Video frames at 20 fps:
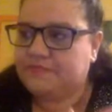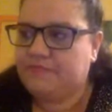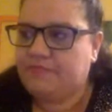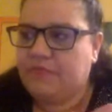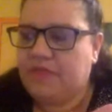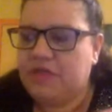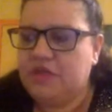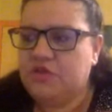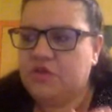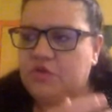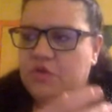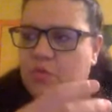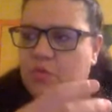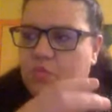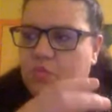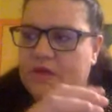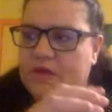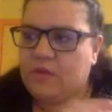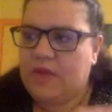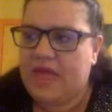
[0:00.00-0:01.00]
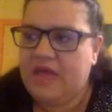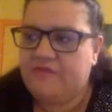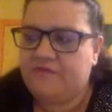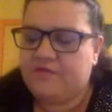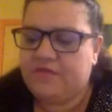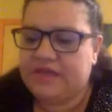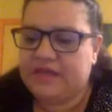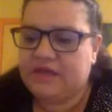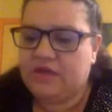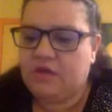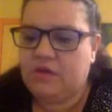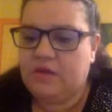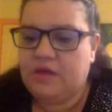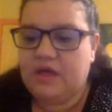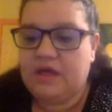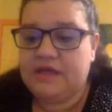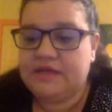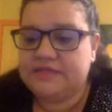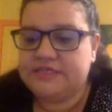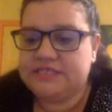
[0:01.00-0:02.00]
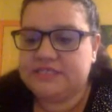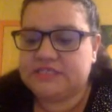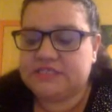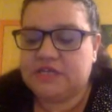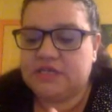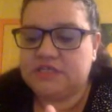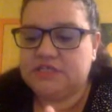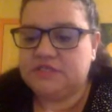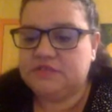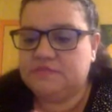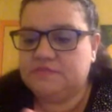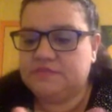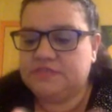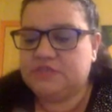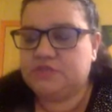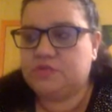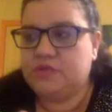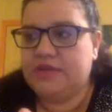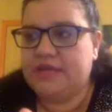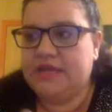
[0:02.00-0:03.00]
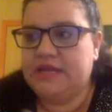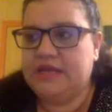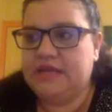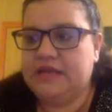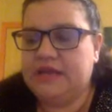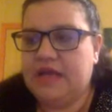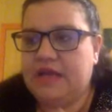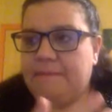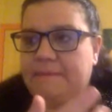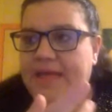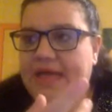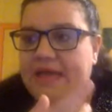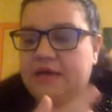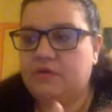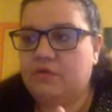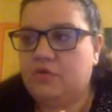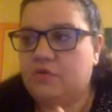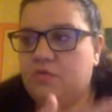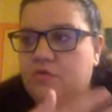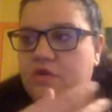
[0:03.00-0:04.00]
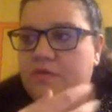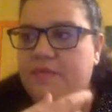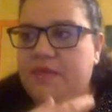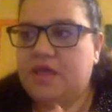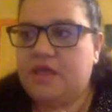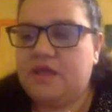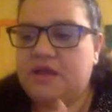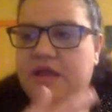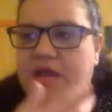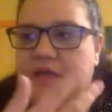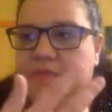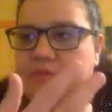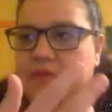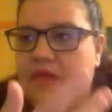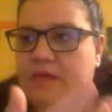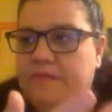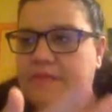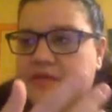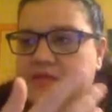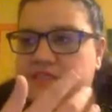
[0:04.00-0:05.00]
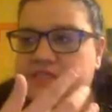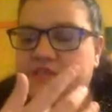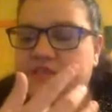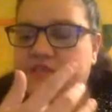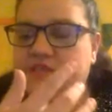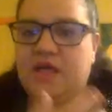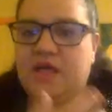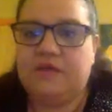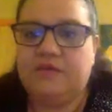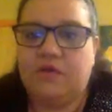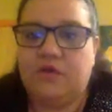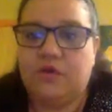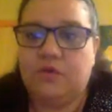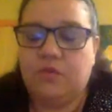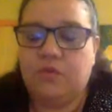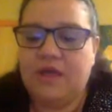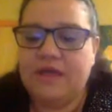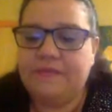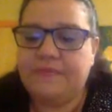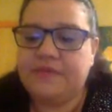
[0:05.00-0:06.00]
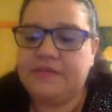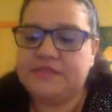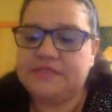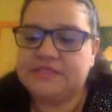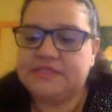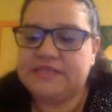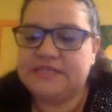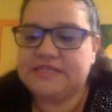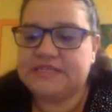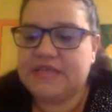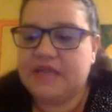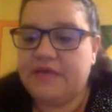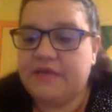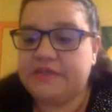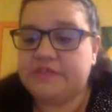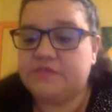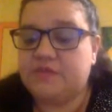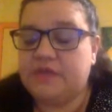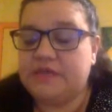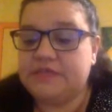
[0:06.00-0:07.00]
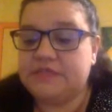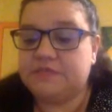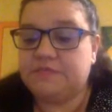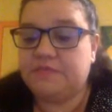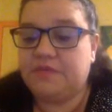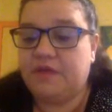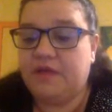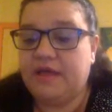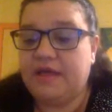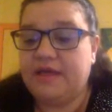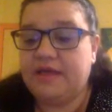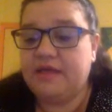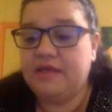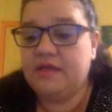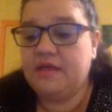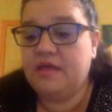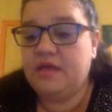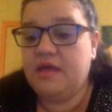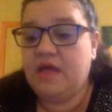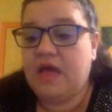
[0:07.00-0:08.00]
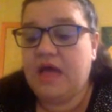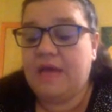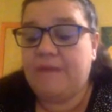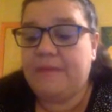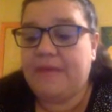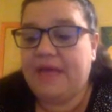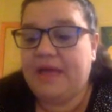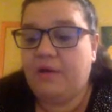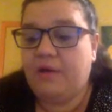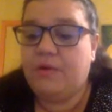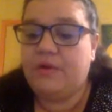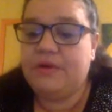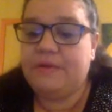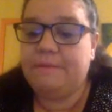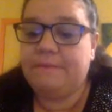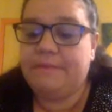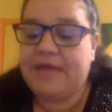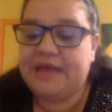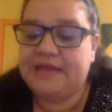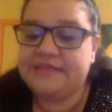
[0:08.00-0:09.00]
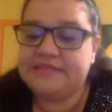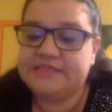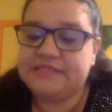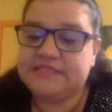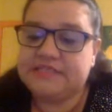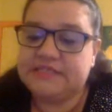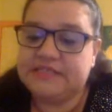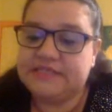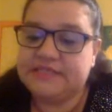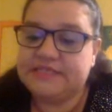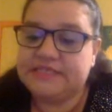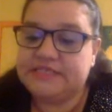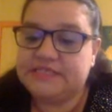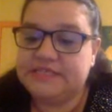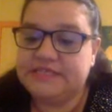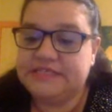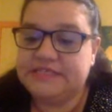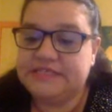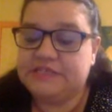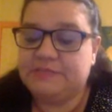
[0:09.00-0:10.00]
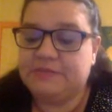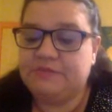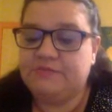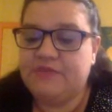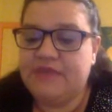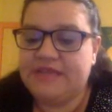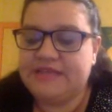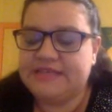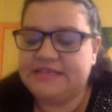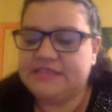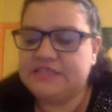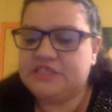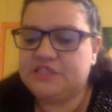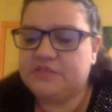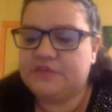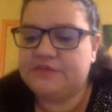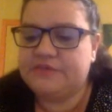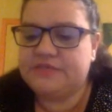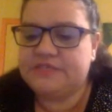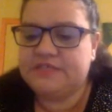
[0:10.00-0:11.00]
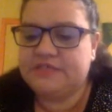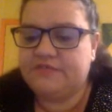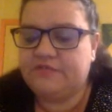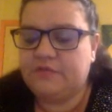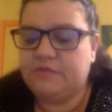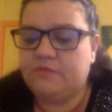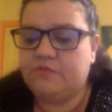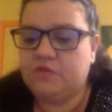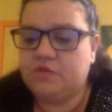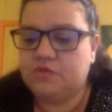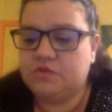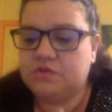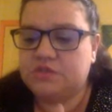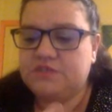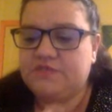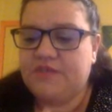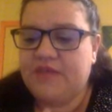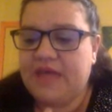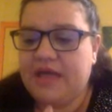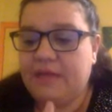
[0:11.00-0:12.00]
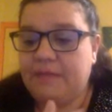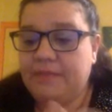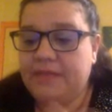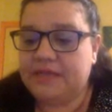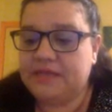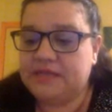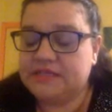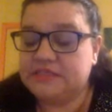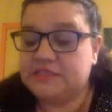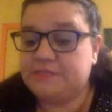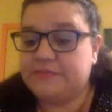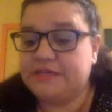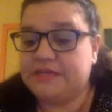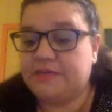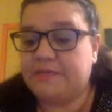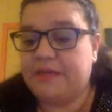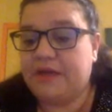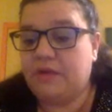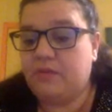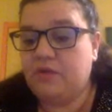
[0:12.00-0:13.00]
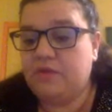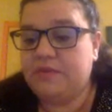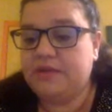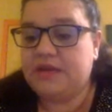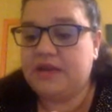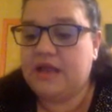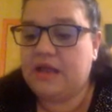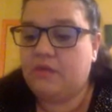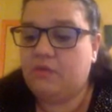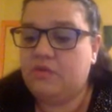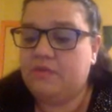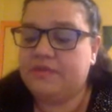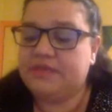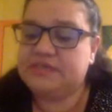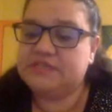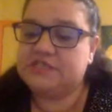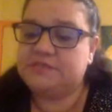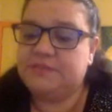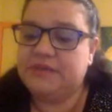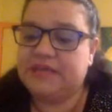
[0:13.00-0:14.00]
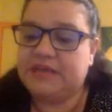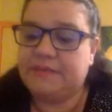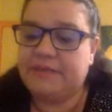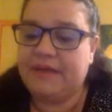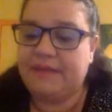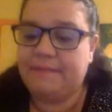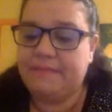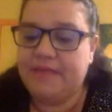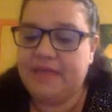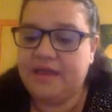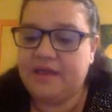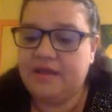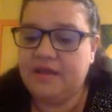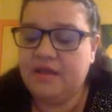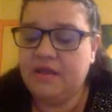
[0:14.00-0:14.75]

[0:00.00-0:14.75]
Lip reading: with every discussion between a man or a woman, a person of colour or a white person, is characterised by a power imbalance, and that this needs to be read in. So there are different rules for how men can speak about women and how women can speak about men,